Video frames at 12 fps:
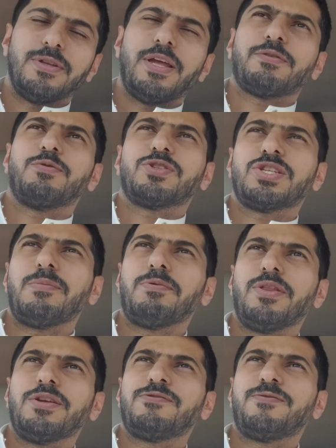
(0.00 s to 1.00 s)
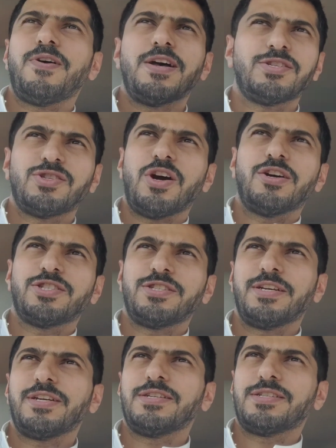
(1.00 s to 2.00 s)
Like for example, that fast
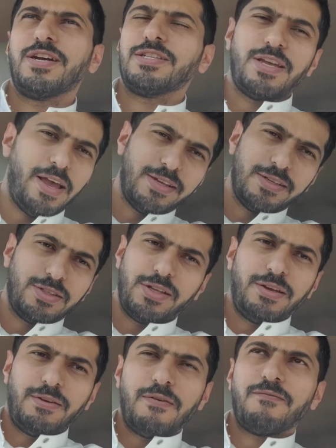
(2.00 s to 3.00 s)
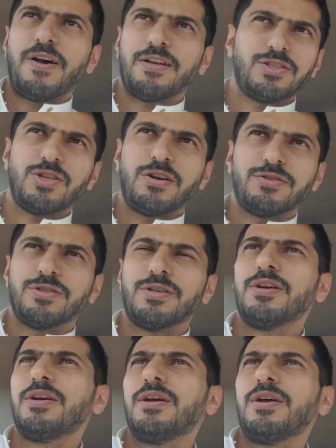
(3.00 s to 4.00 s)
charging is not actually a fast charger,
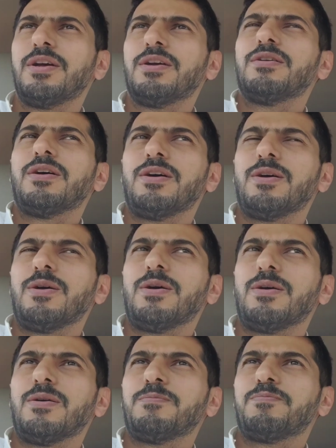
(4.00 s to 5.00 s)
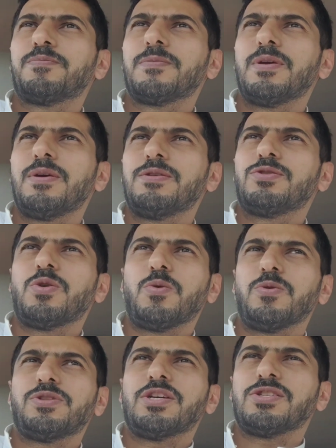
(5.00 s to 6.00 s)
uh,
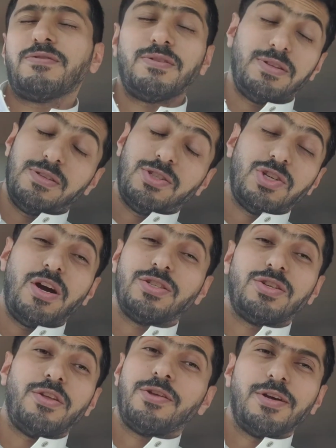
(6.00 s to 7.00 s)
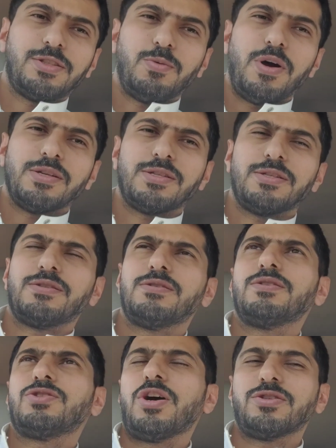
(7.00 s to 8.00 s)
so it doesn't charge 30 watts.
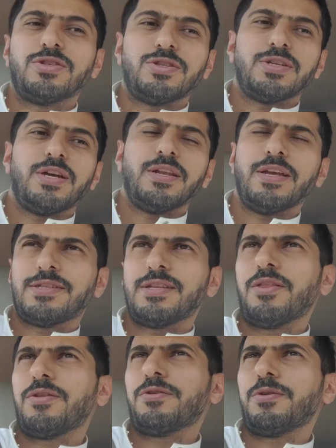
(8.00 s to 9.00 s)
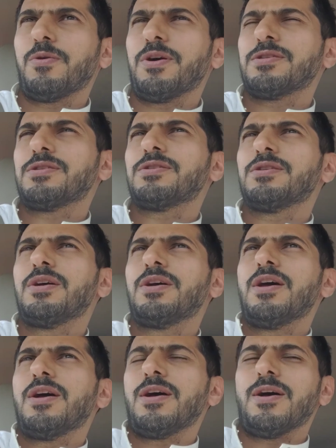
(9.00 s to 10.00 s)
It charges less than 30 watts.
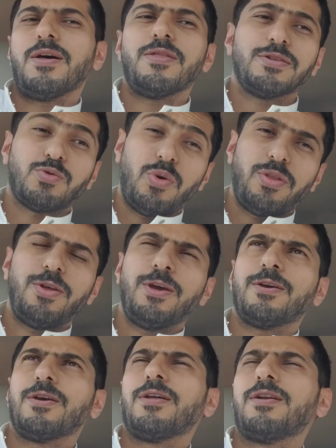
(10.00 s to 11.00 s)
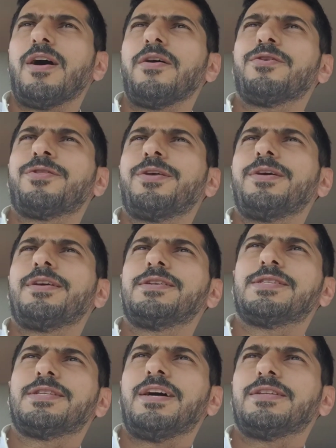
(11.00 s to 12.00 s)
That's one thing. And the other thing
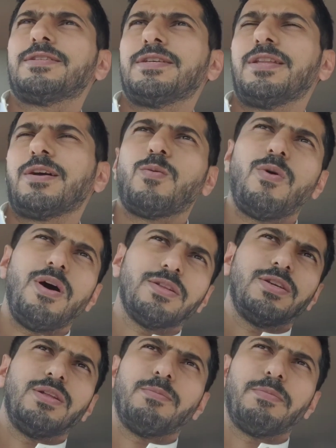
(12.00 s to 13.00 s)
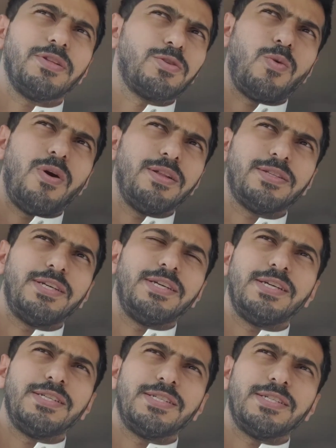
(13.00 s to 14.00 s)
is that the build quality
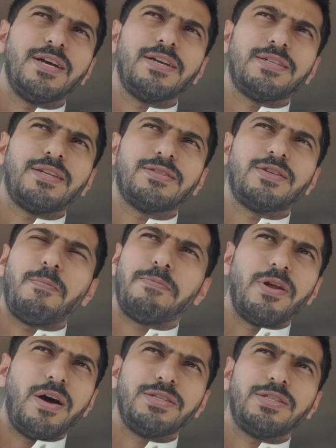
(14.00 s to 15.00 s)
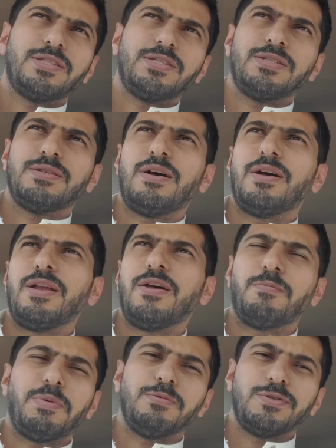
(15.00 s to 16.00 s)
is not top notch. A
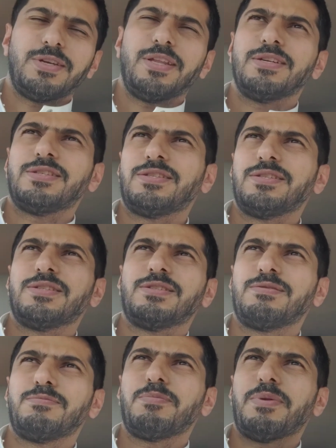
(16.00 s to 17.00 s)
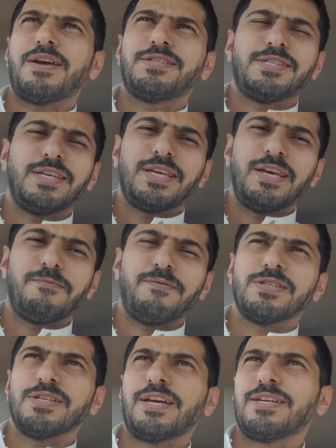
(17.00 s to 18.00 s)
lot of people say this plasticky. It
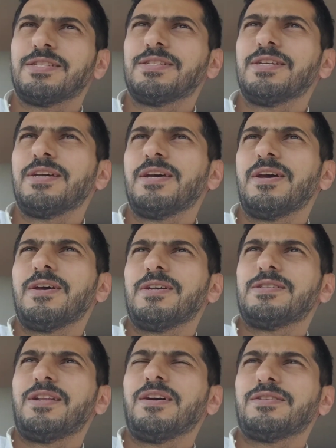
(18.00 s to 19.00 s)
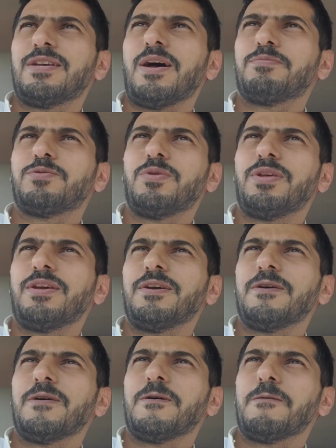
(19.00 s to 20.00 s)
feels like it's not up to the
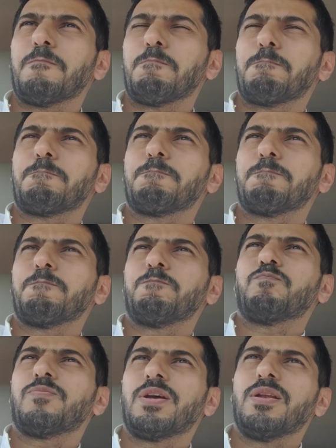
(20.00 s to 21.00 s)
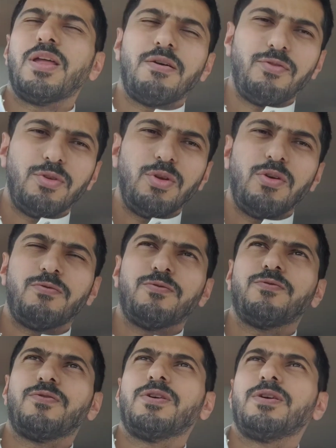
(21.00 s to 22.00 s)
level
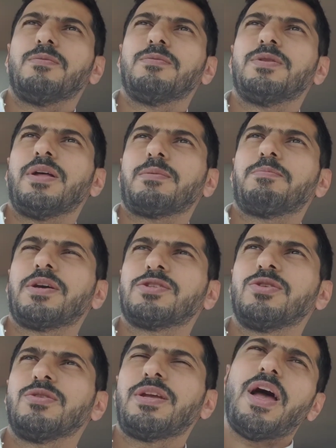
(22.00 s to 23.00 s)
of like Pixel.